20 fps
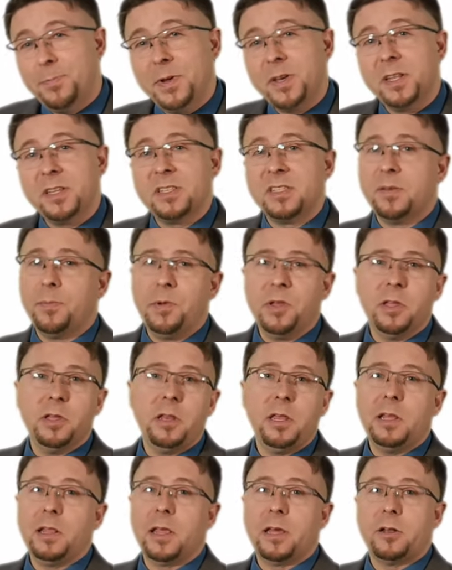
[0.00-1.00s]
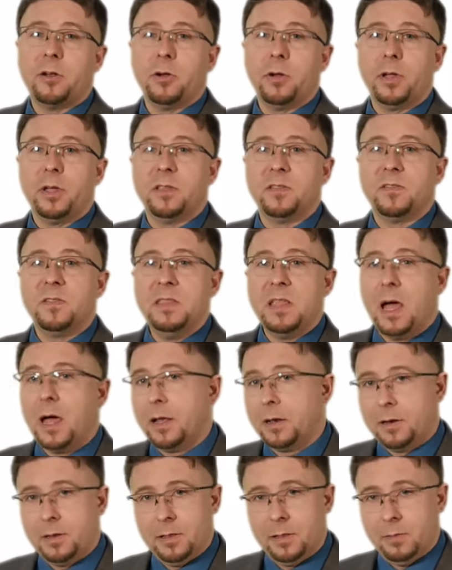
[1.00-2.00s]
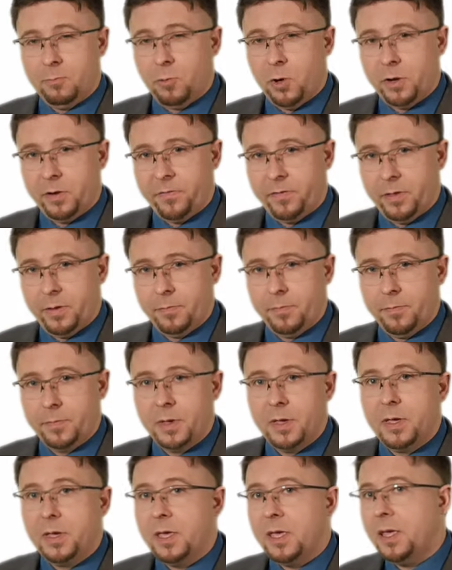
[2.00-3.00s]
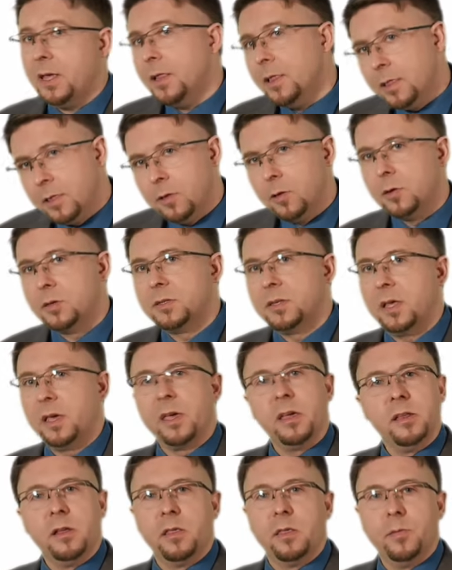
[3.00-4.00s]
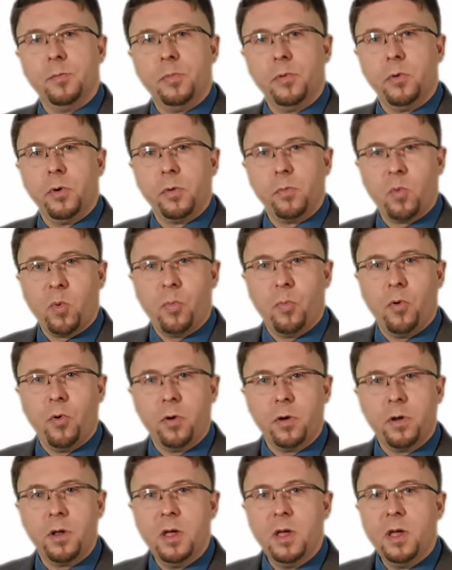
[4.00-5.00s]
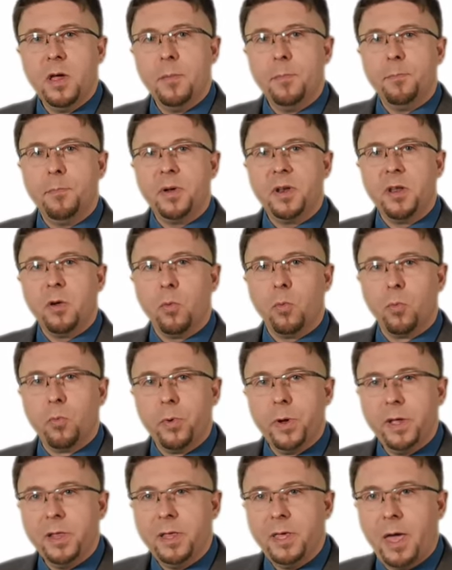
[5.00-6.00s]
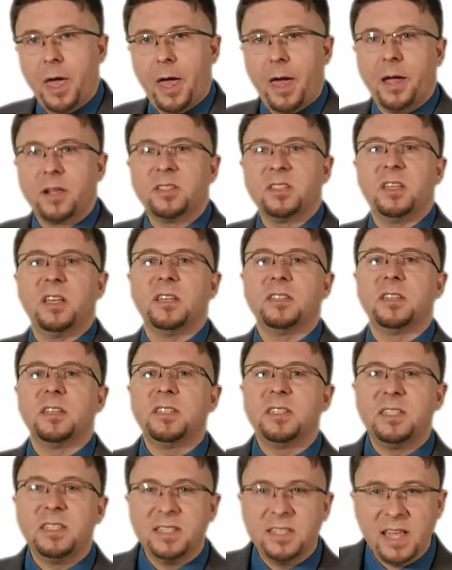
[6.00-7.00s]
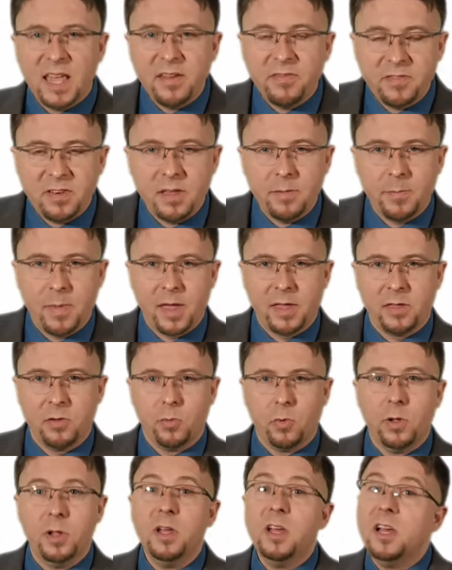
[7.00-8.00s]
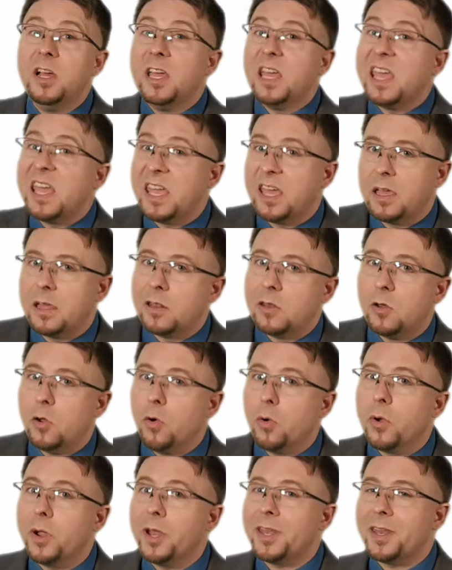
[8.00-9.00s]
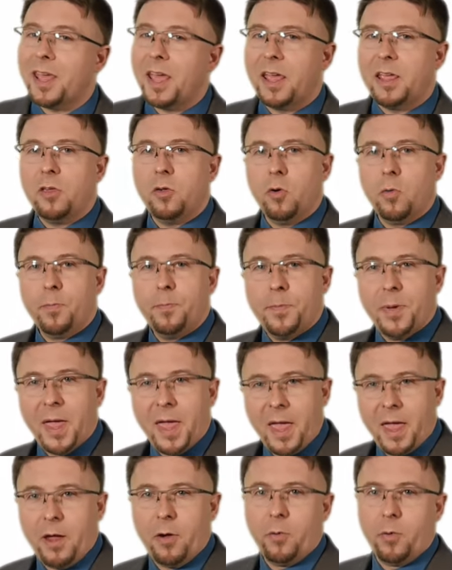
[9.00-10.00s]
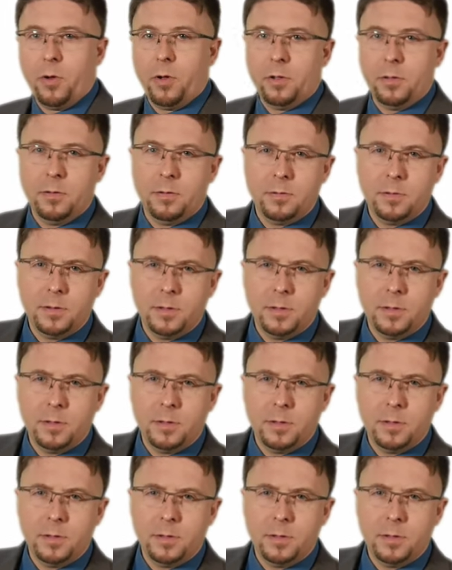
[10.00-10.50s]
But a stability letter is not one of them. It looks like another boring report, but it really acts as a safety manual. Ignore it at your peril.